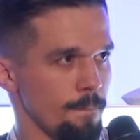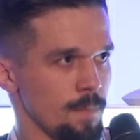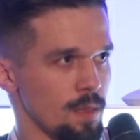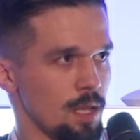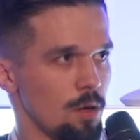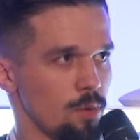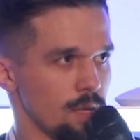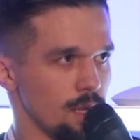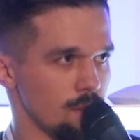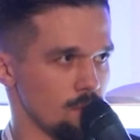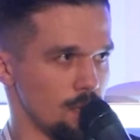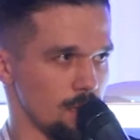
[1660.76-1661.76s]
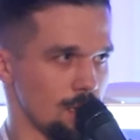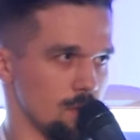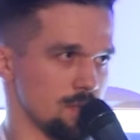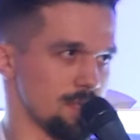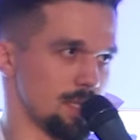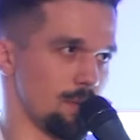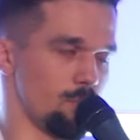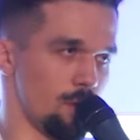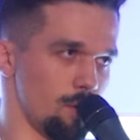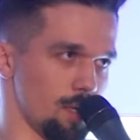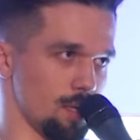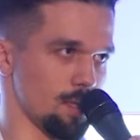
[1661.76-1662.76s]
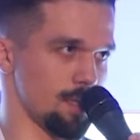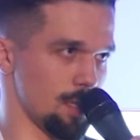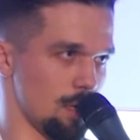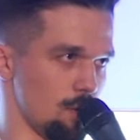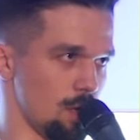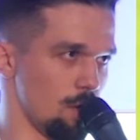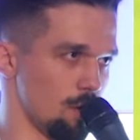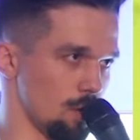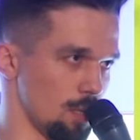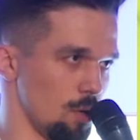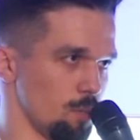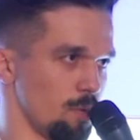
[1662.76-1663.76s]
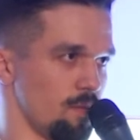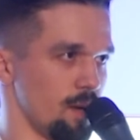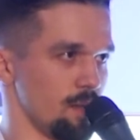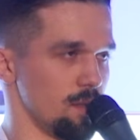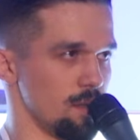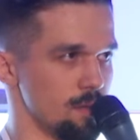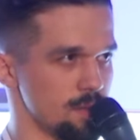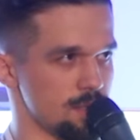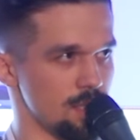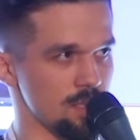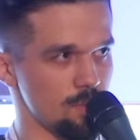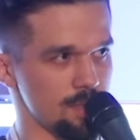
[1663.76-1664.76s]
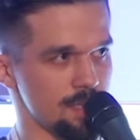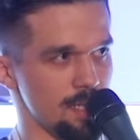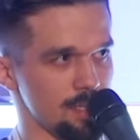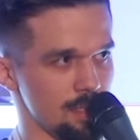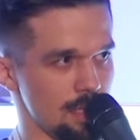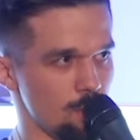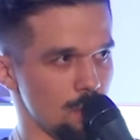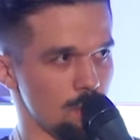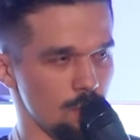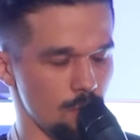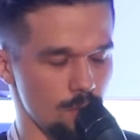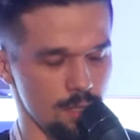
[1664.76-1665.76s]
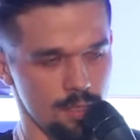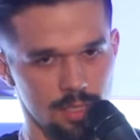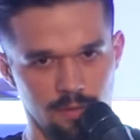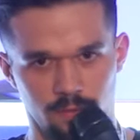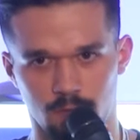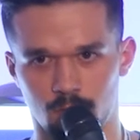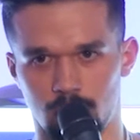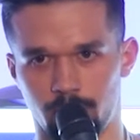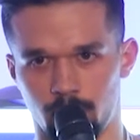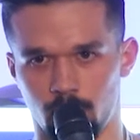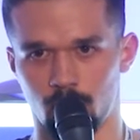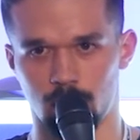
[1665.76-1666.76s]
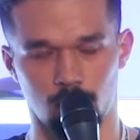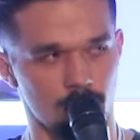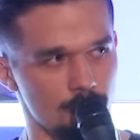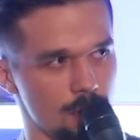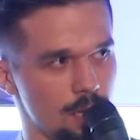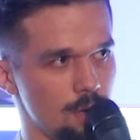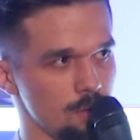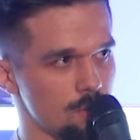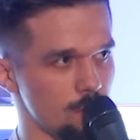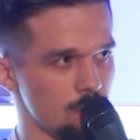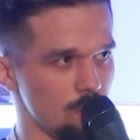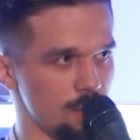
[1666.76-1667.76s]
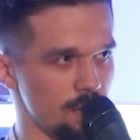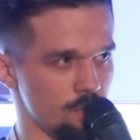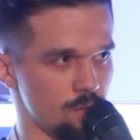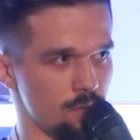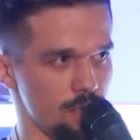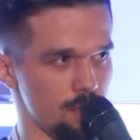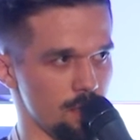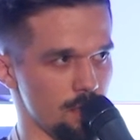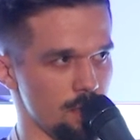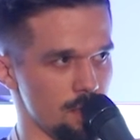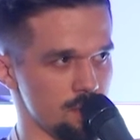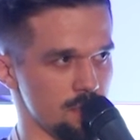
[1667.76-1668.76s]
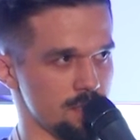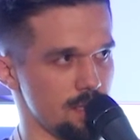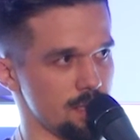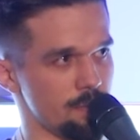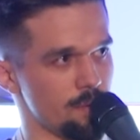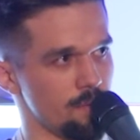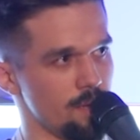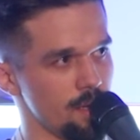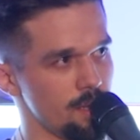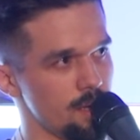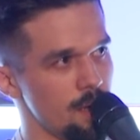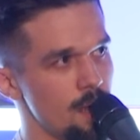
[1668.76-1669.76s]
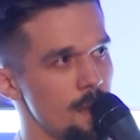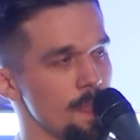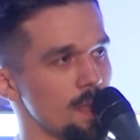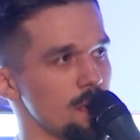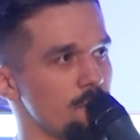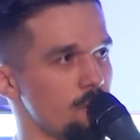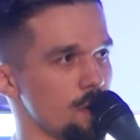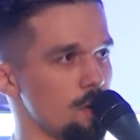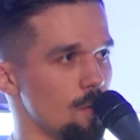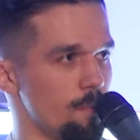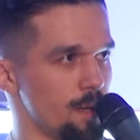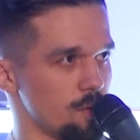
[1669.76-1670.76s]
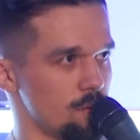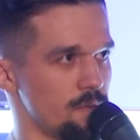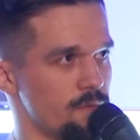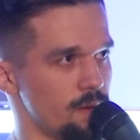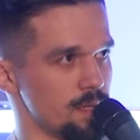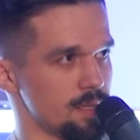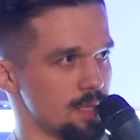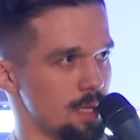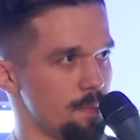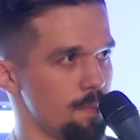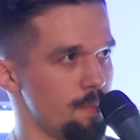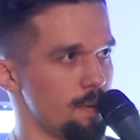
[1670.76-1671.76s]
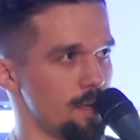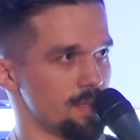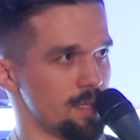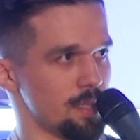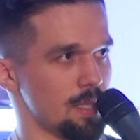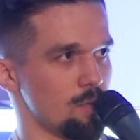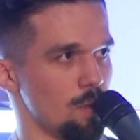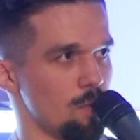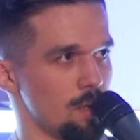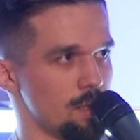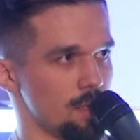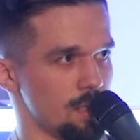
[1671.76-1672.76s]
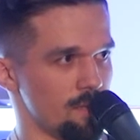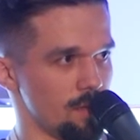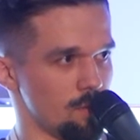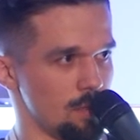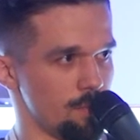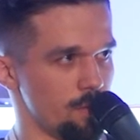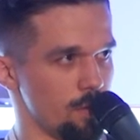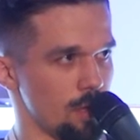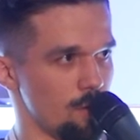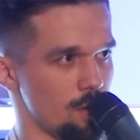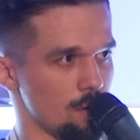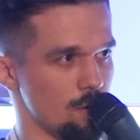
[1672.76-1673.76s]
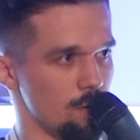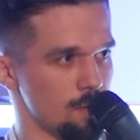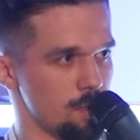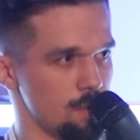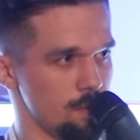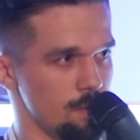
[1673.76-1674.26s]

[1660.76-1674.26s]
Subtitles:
Now we get to the cloud step where we can select our cloud provider. Since we selected that we don't want Datafy to deploy on our cloud, we don't have to do anything here, just select the provider. If we go back to the first step and select that we want Datafy to deploy our code,